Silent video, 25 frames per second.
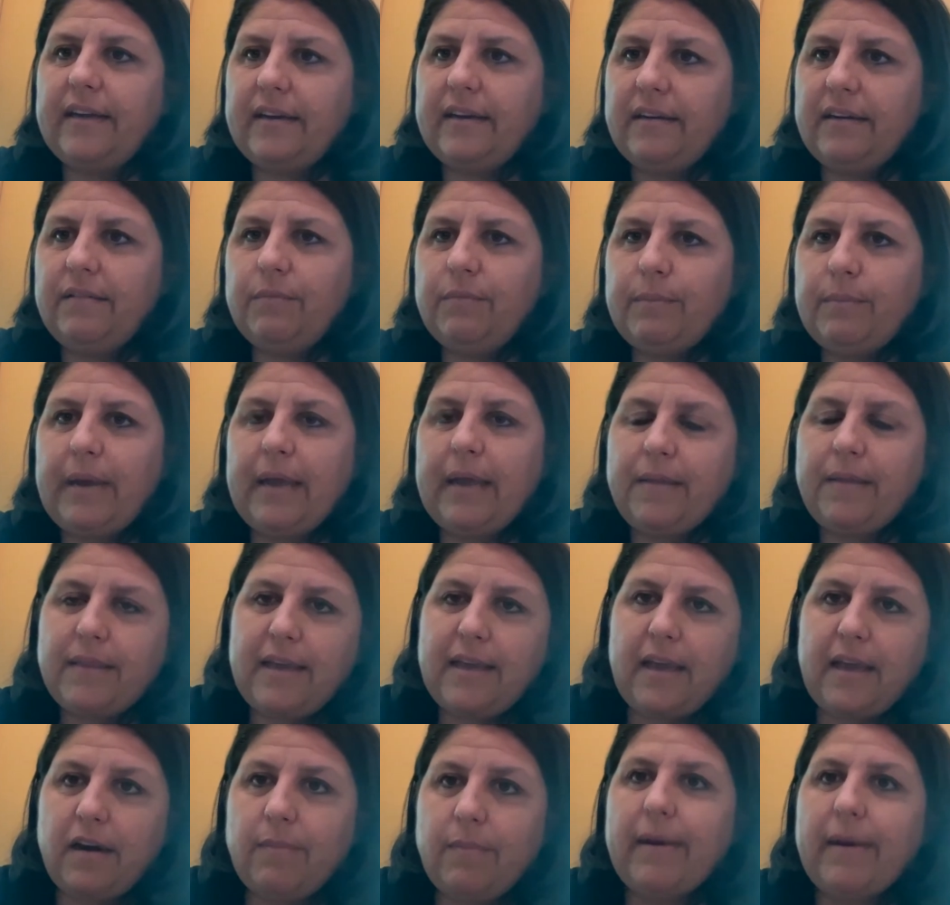And at
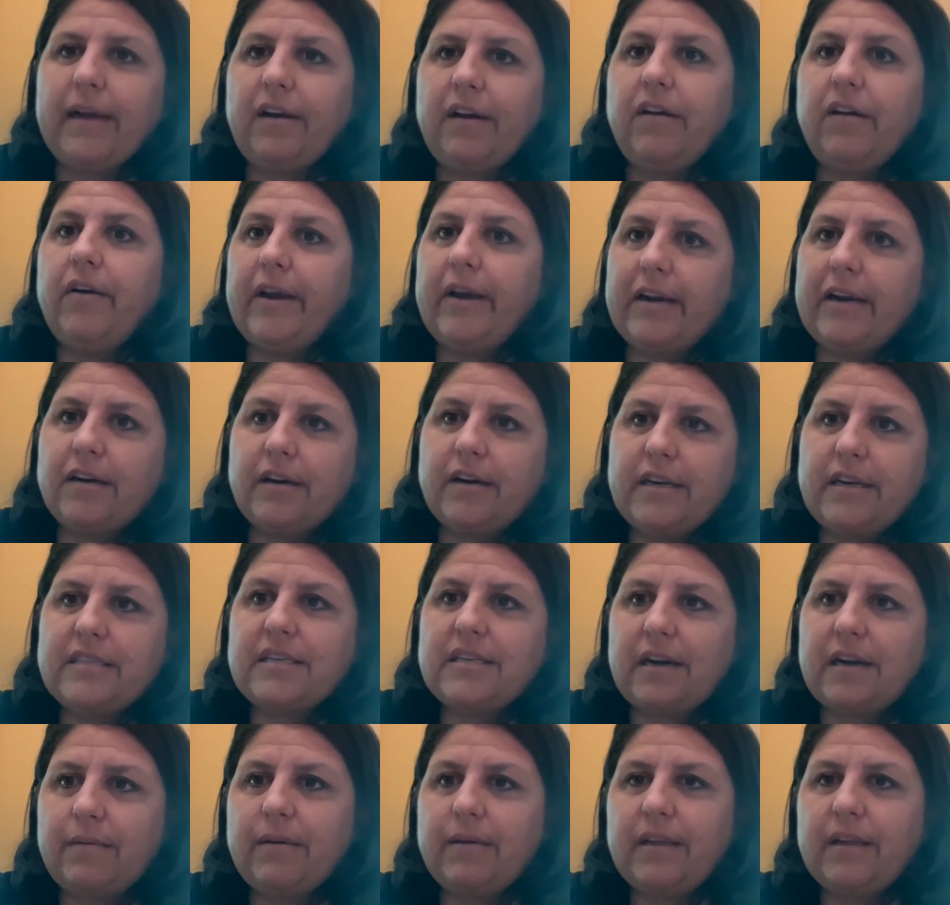the end of my career, he
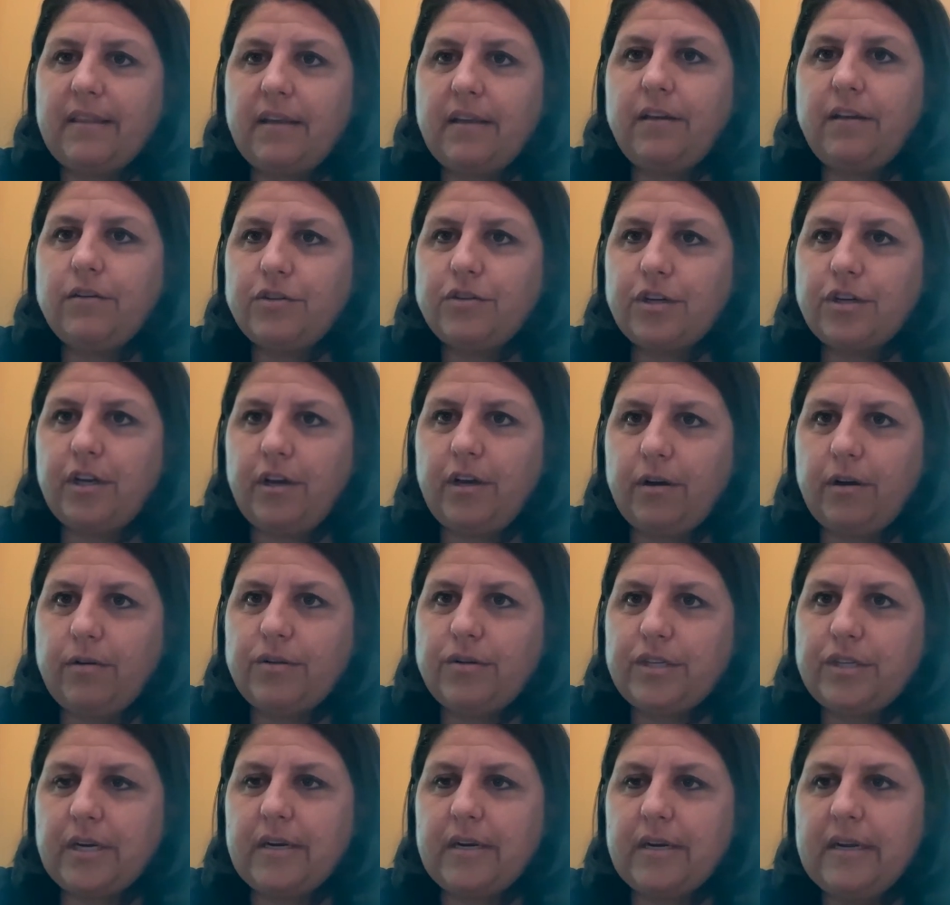said, I really think you should
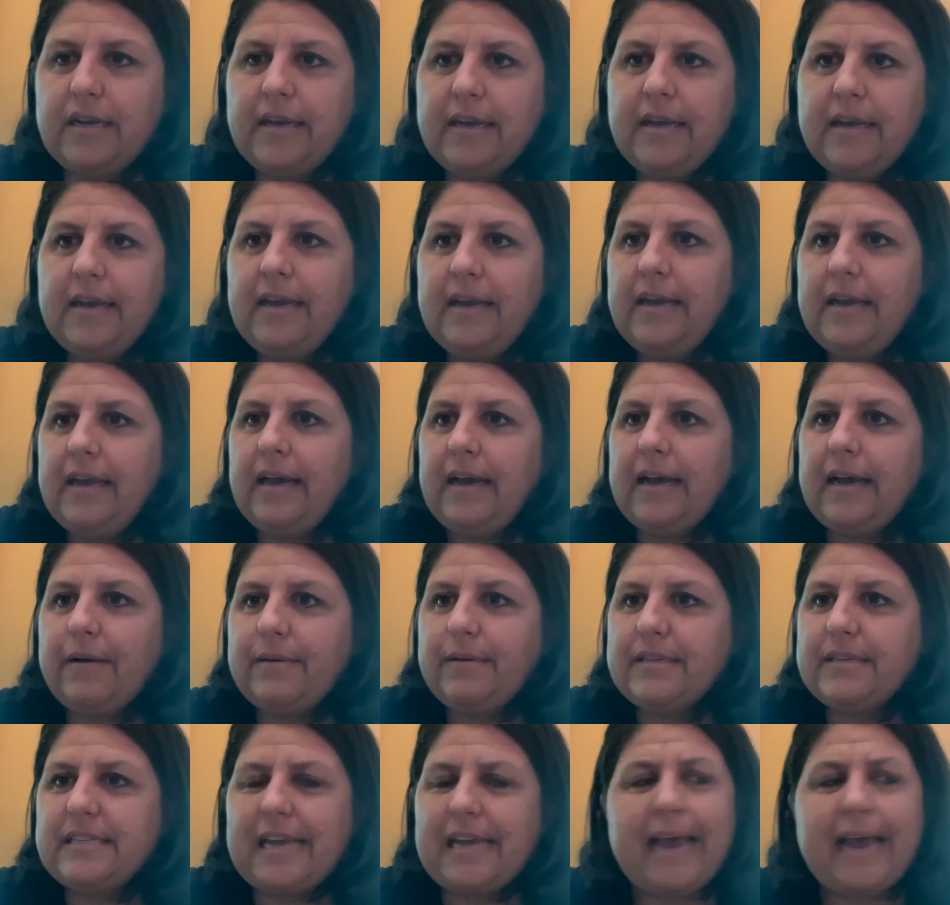coach. And I
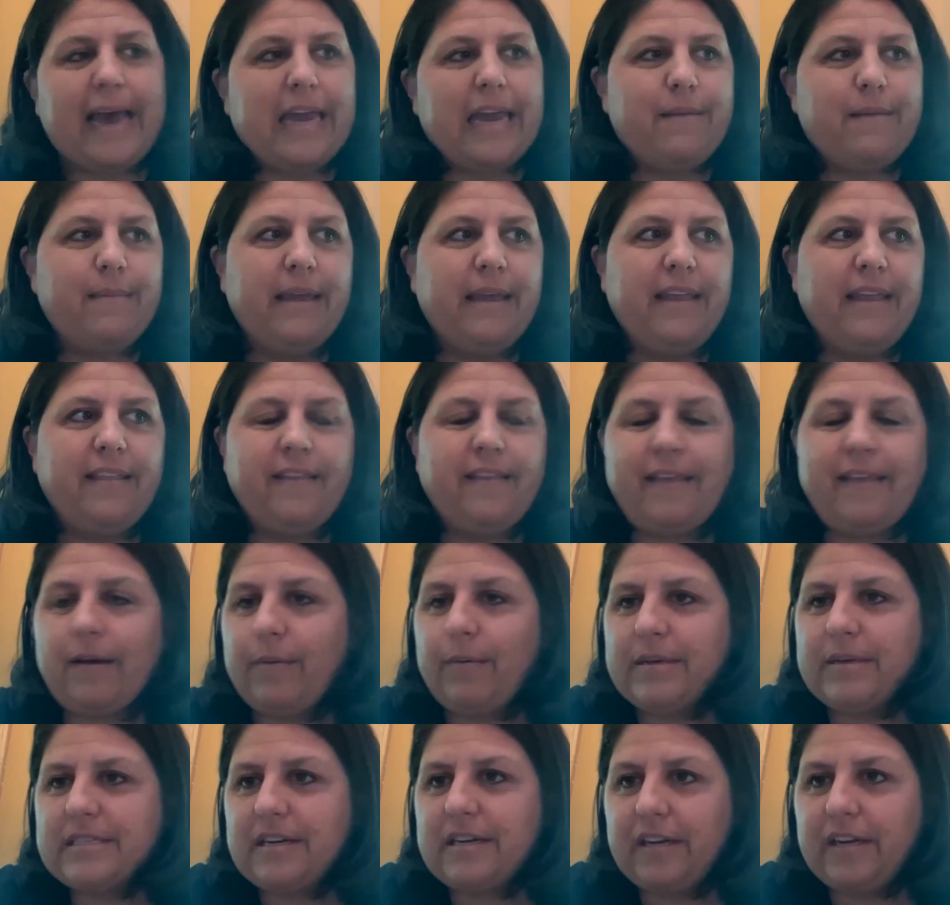was adamant that
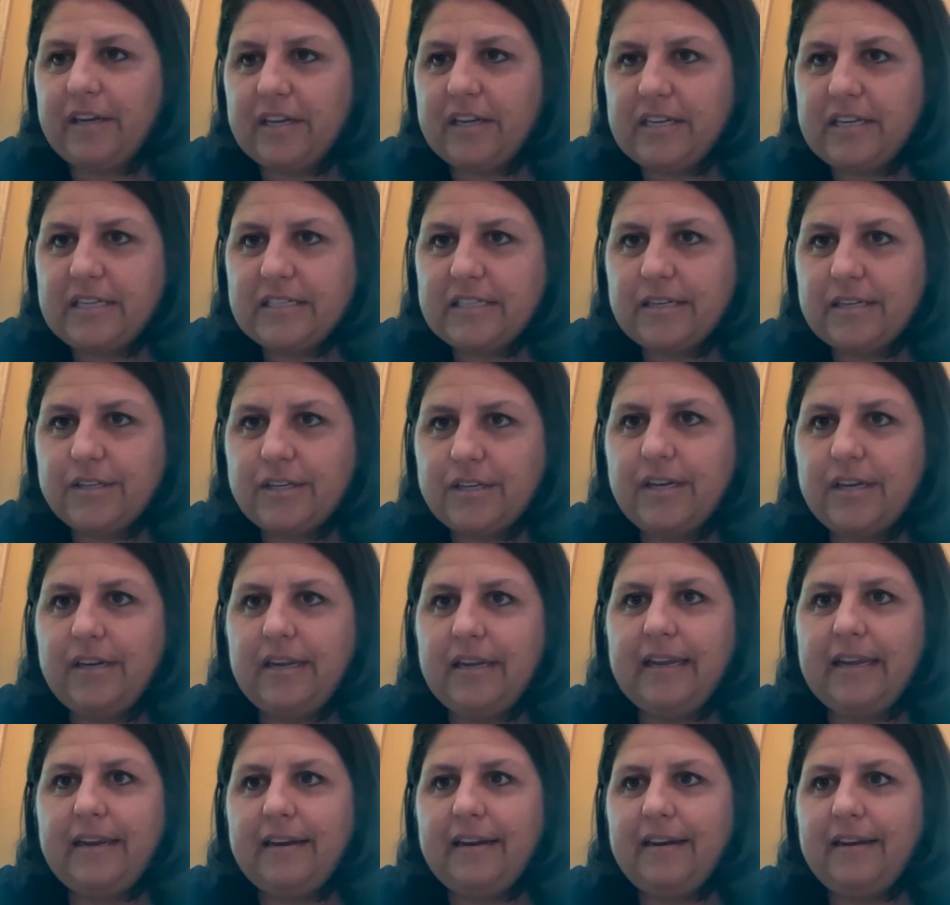that wasn't a good decision.
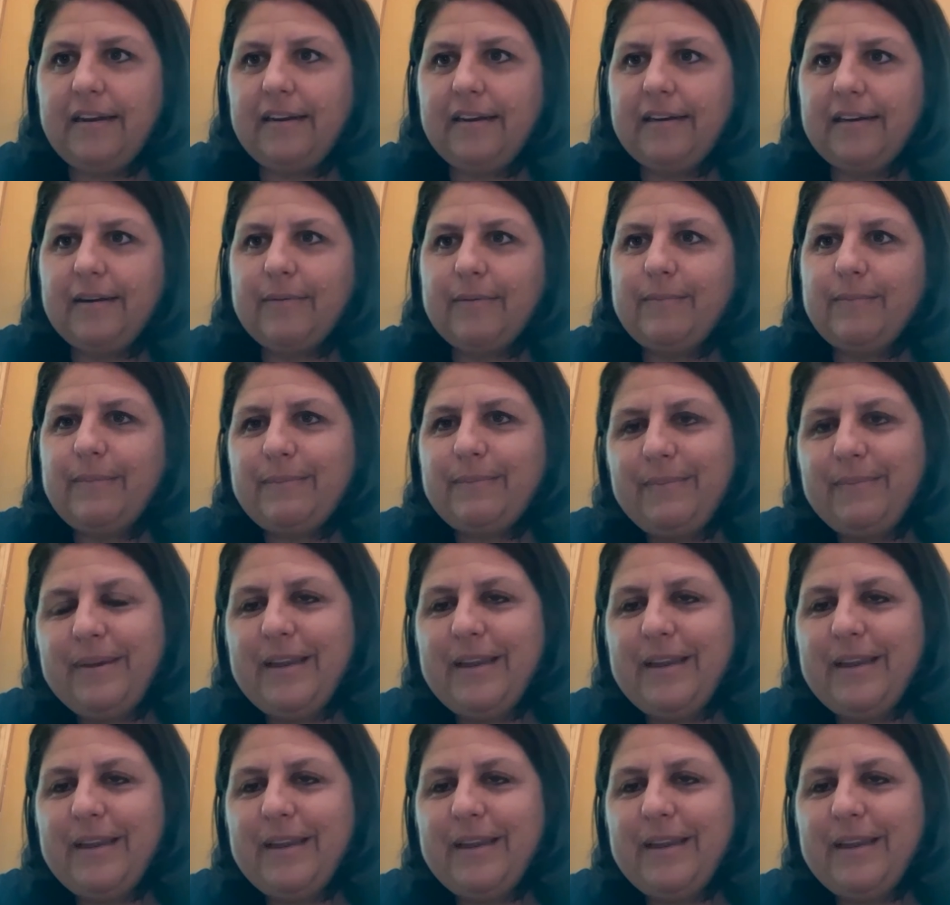And, um,